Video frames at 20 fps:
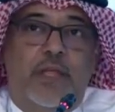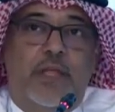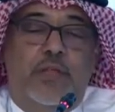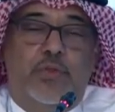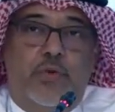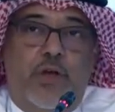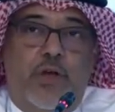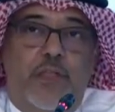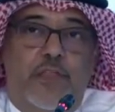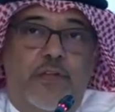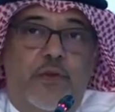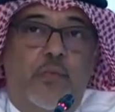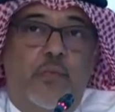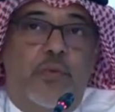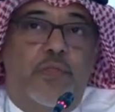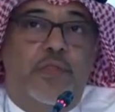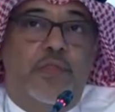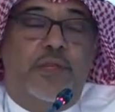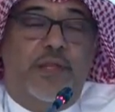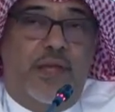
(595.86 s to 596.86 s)
Together
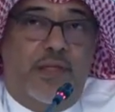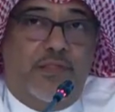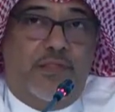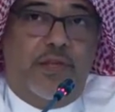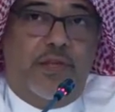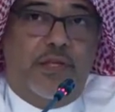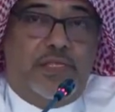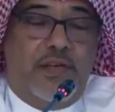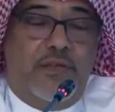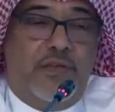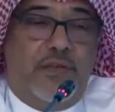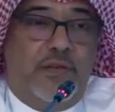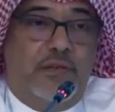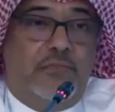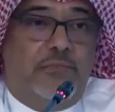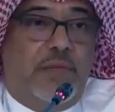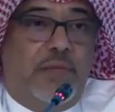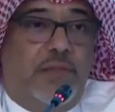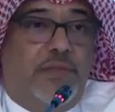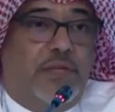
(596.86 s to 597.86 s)
with the
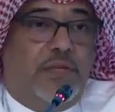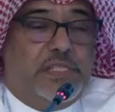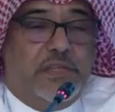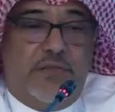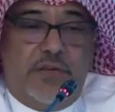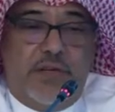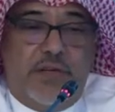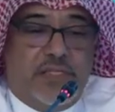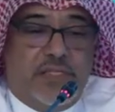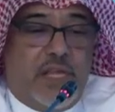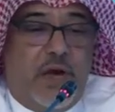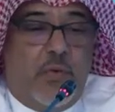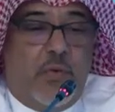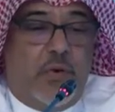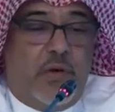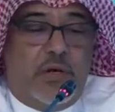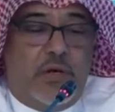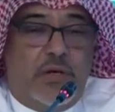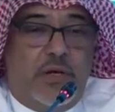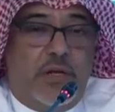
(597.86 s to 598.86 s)
937 is
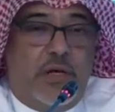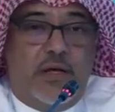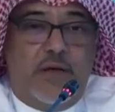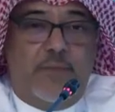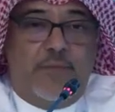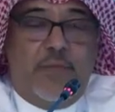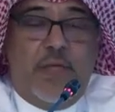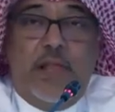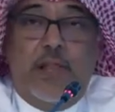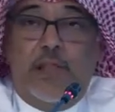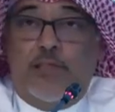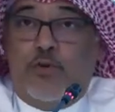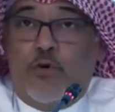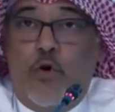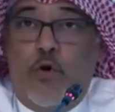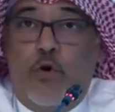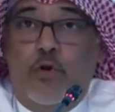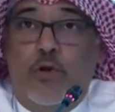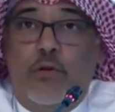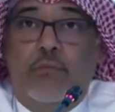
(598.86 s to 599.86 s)
our health
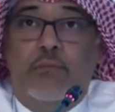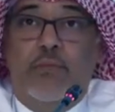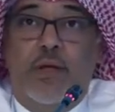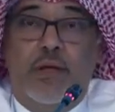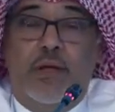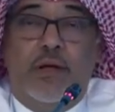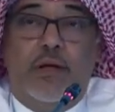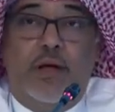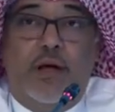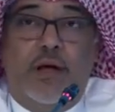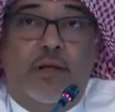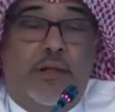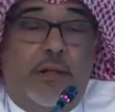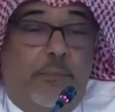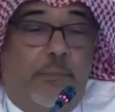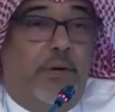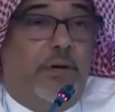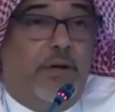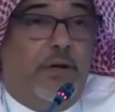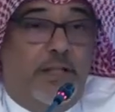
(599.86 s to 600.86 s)
call
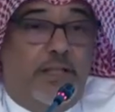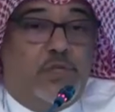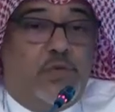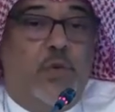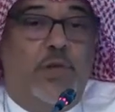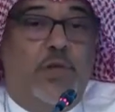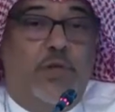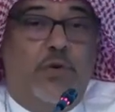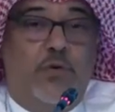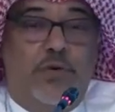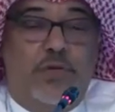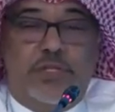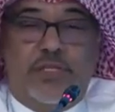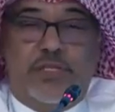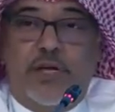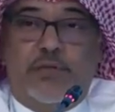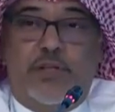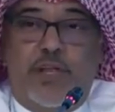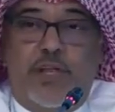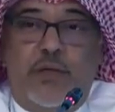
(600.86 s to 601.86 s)
number. It's well known in
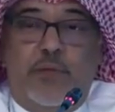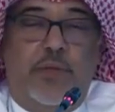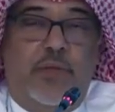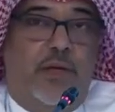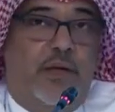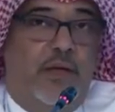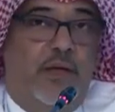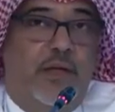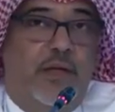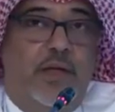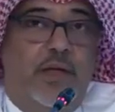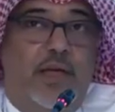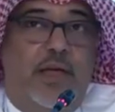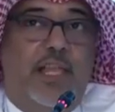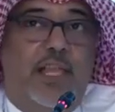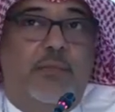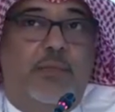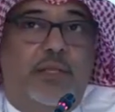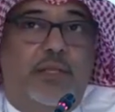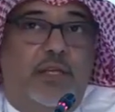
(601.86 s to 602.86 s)
Saudi Arabia.
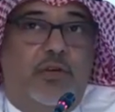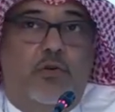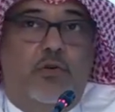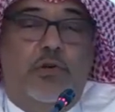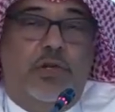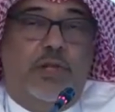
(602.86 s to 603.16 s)
anybody call